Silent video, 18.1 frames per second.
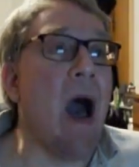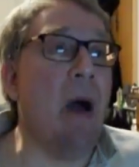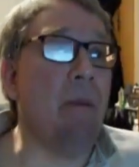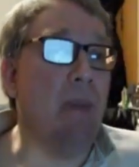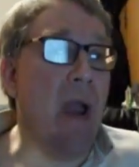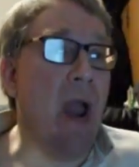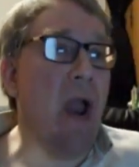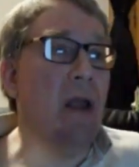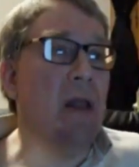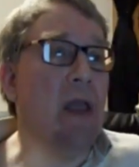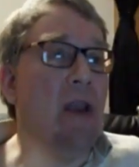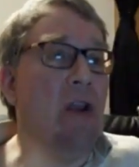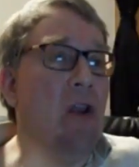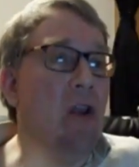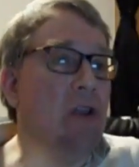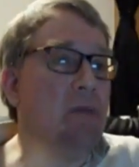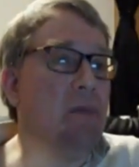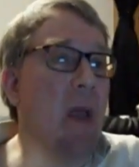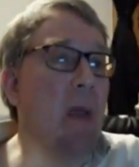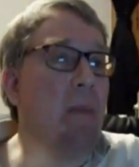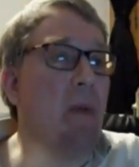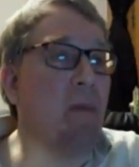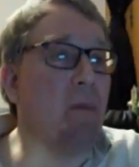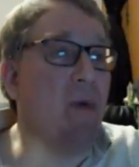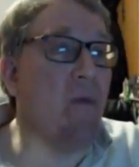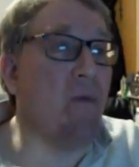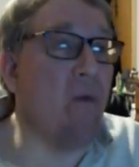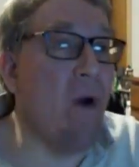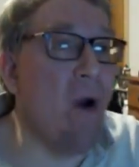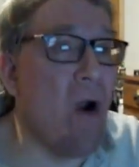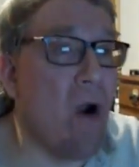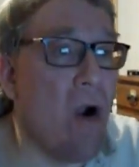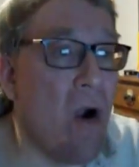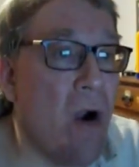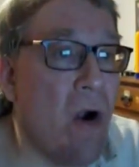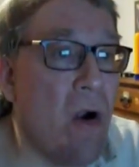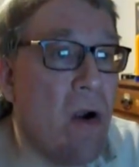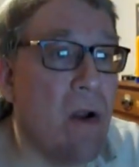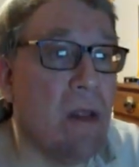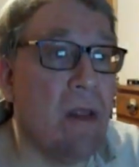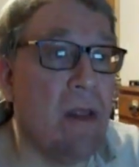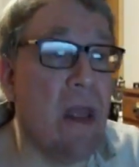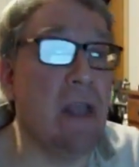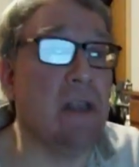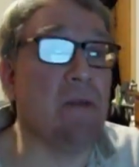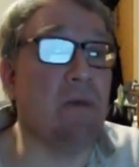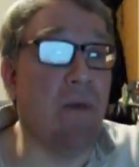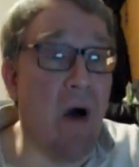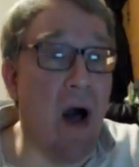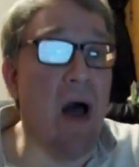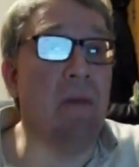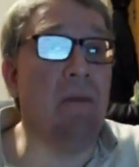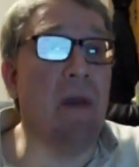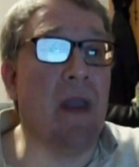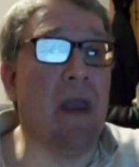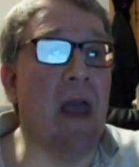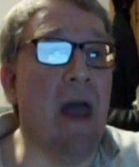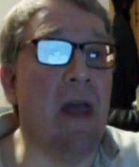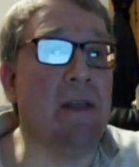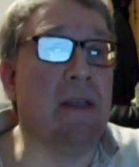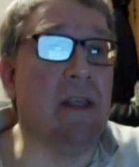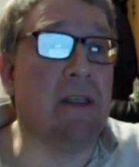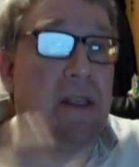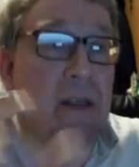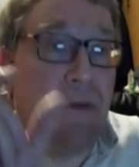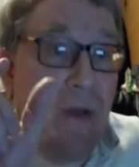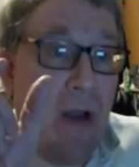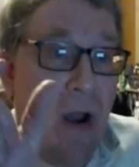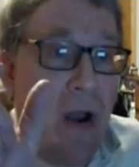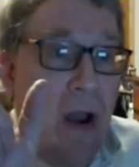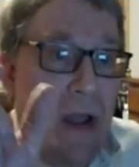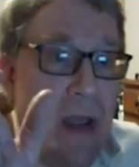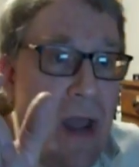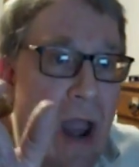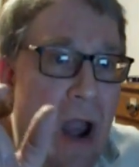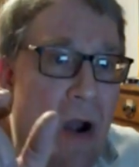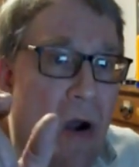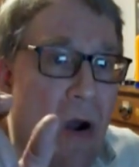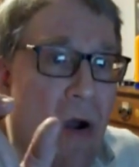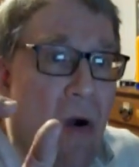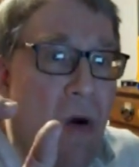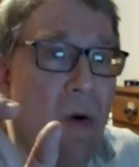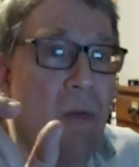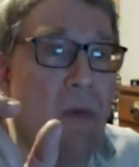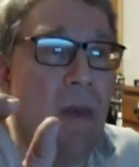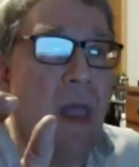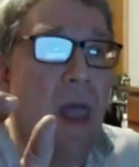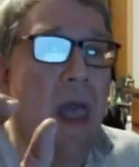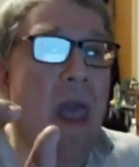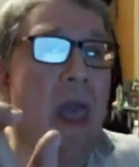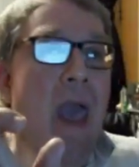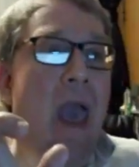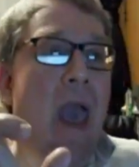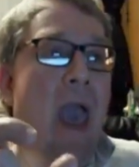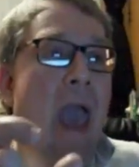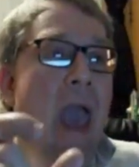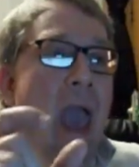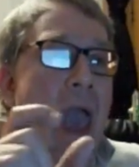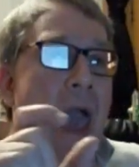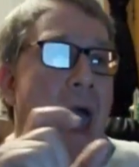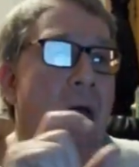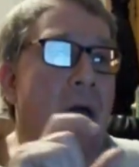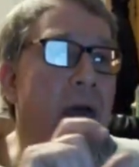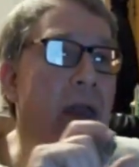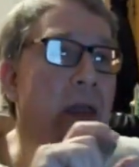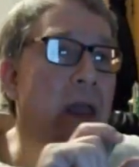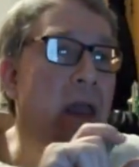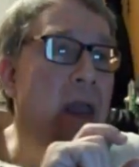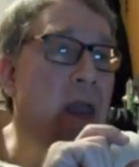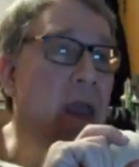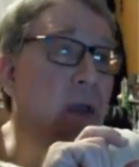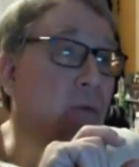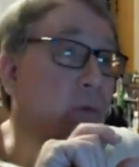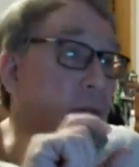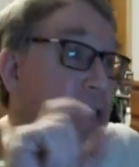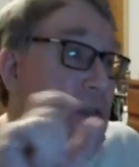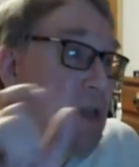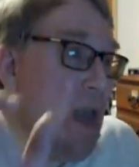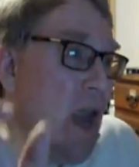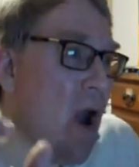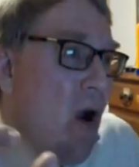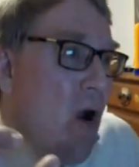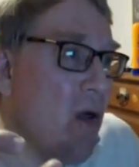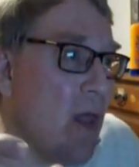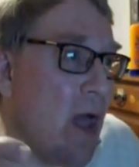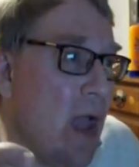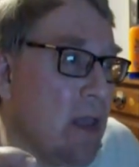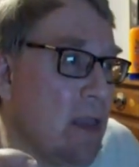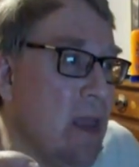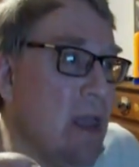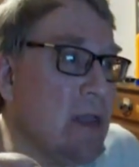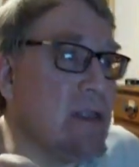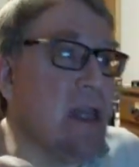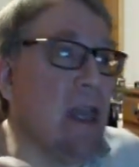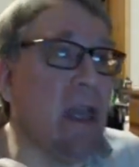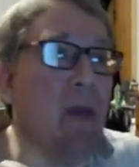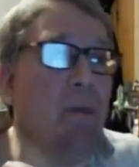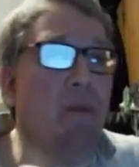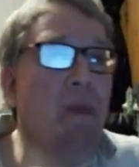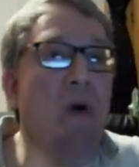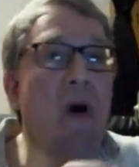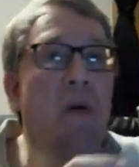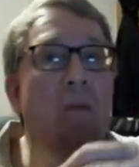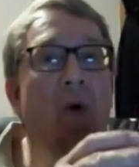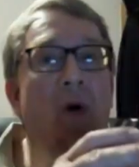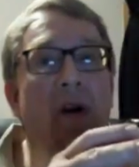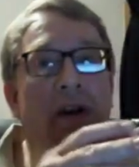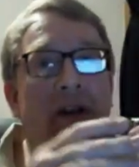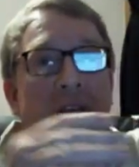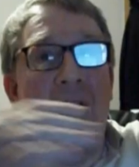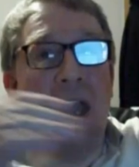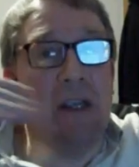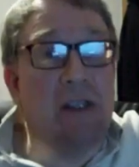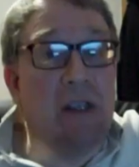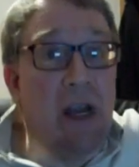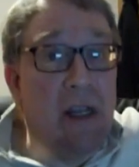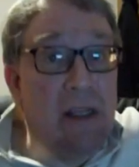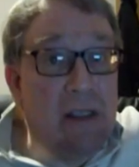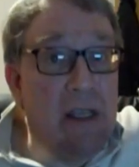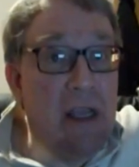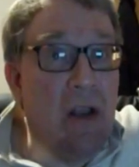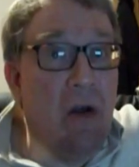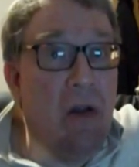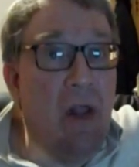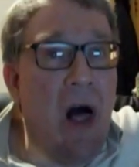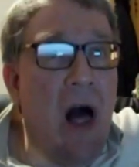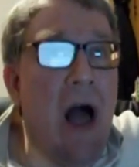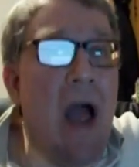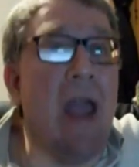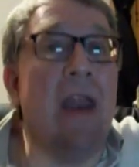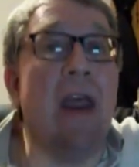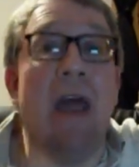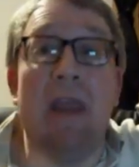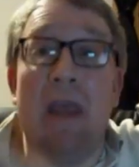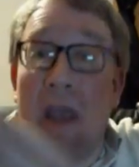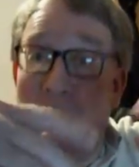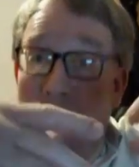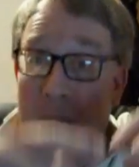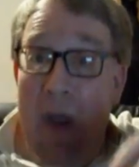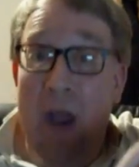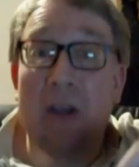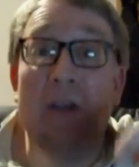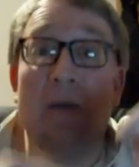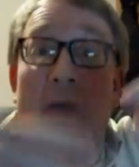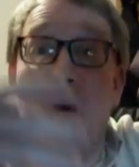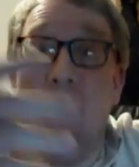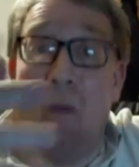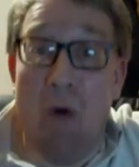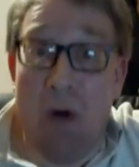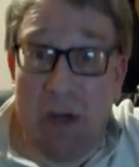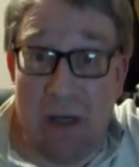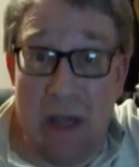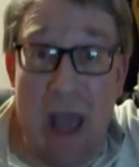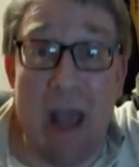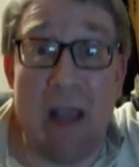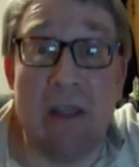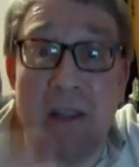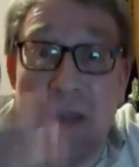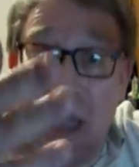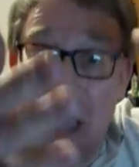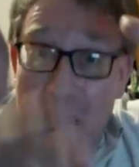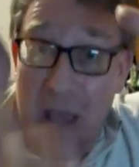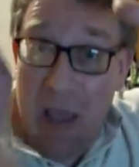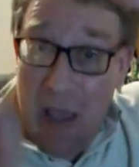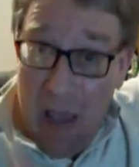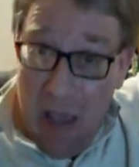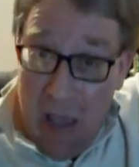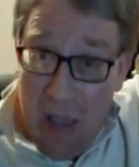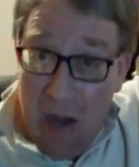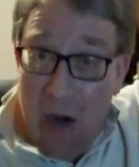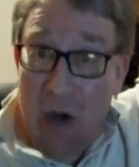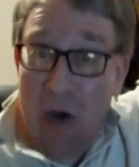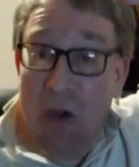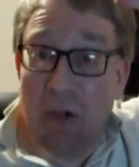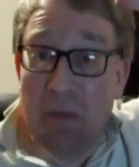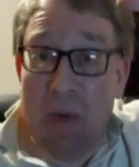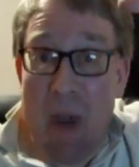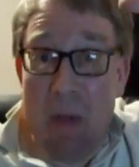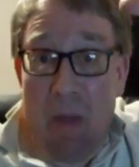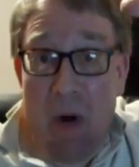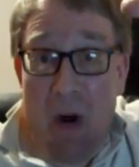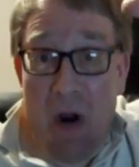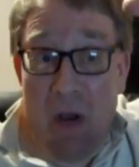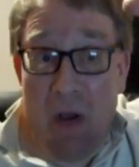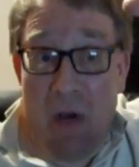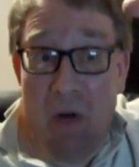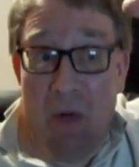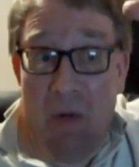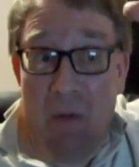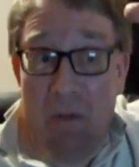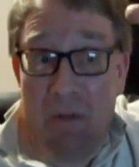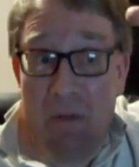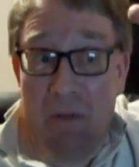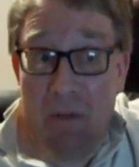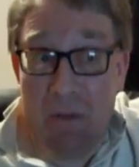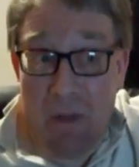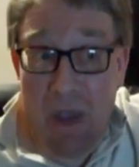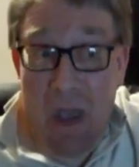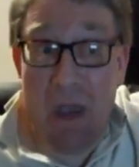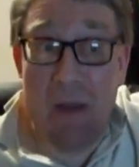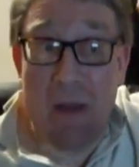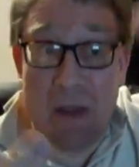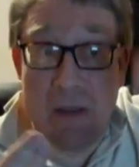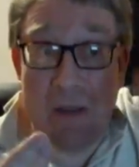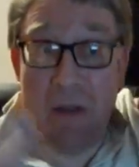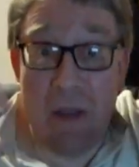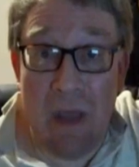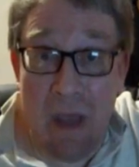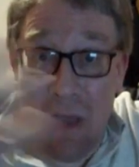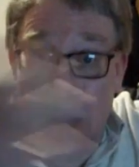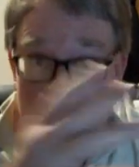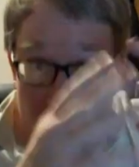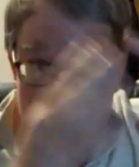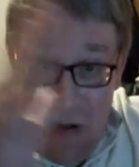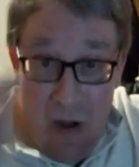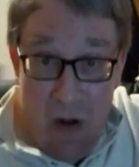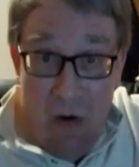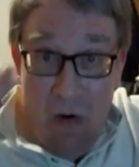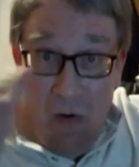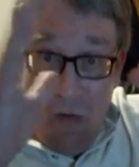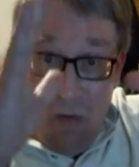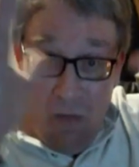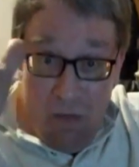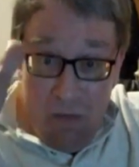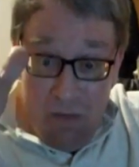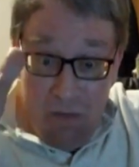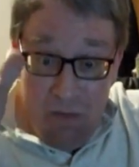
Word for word: Apparently, newspapers prefer this font because it's very narrow. And if it's narrow like this, they can put more text on a single line, and they can actually put more text in a newspaper article. Okay, because of the narrow